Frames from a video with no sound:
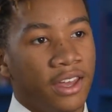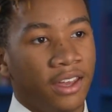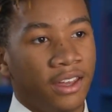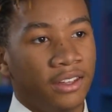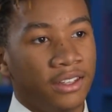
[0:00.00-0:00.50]

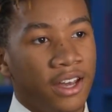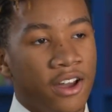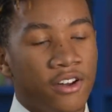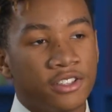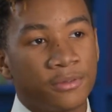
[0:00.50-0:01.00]
And I
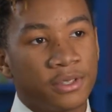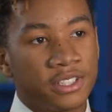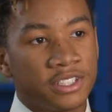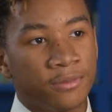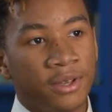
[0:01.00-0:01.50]
also
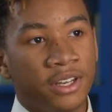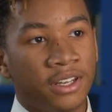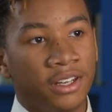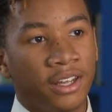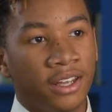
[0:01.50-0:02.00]

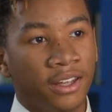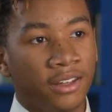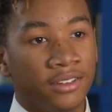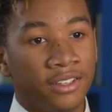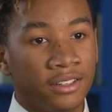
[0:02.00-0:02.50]
participated
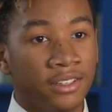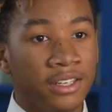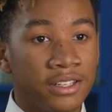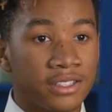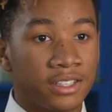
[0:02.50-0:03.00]
in the
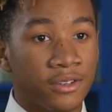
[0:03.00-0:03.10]
Links.